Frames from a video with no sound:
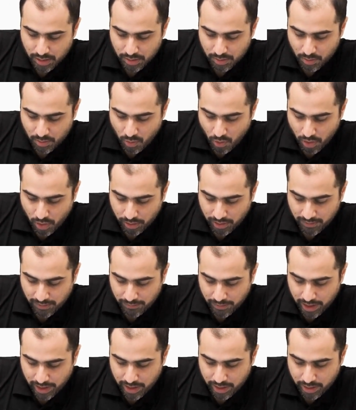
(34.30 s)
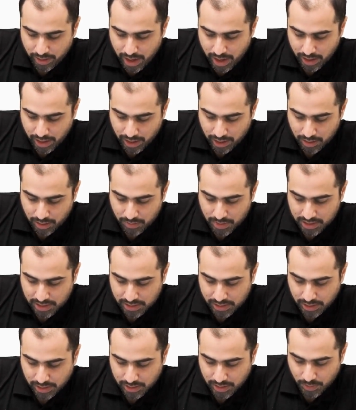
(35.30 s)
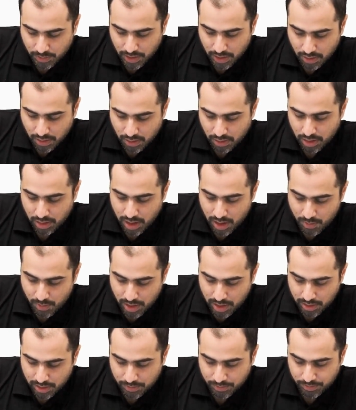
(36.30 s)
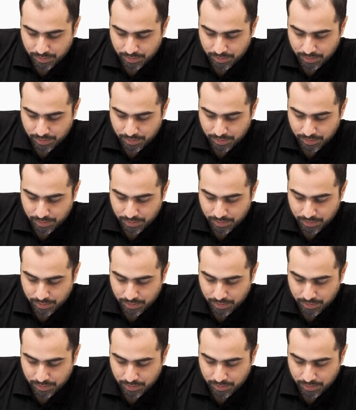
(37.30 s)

Modified radical mastectomy or MRM.